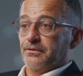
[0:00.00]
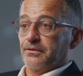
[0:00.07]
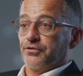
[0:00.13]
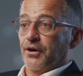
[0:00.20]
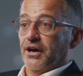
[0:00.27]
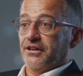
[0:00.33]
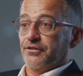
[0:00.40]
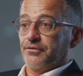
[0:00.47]

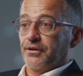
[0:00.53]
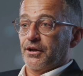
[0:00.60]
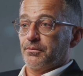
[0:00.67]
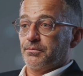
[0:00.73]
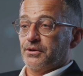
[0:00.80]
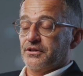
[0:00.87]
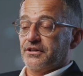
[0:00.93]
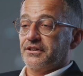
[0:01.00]
Train
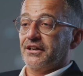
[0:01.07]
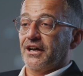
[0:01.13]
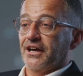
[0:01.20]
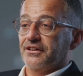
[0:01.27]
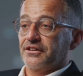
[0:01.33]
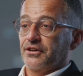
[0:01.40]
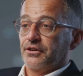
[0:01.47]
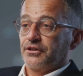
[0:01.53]
developers and
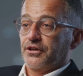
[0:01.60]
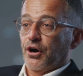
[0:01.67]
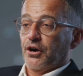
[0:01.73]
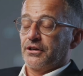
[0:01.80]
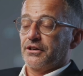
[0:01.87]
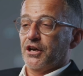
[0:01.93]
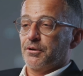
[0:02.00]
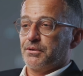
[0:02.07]
testers
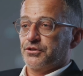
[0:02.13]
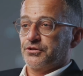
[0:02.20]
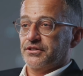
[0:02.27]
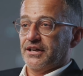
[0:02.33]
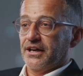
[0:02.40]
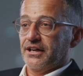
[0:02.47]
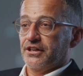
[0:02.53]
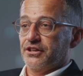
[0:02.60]
on
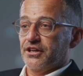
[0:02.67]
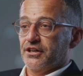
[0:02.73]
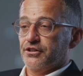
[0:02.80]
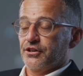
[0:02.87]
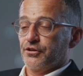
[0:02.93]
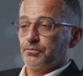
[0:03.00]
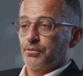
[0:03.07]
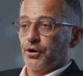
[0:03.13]
WCAG
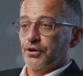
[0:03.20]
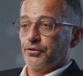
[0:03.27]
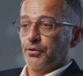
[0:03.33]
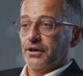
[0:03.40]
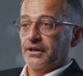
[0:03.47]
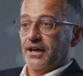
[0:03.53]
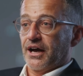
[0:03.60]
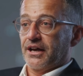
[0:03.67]
2.1
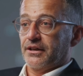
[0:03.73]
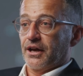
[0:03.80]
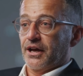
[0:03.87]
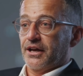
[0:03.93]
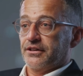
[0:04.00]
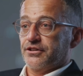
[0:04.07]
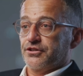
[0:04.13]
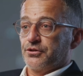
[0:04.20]

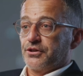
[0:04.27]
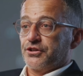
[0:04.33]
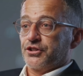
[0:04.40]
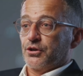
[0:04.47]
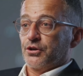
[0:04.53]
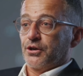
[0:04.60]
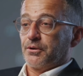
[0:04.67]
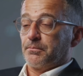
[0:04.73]
guidelines to
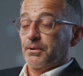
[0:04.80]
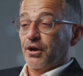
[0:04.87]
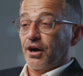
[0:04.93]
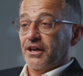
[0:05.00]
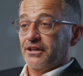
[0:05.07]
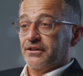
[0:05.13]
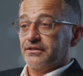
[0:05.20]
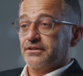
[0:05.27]
ensure
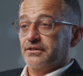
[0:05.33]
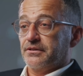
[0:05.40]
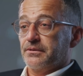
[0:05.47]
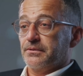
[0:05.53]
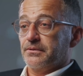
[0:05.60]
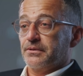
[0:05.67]
compliance.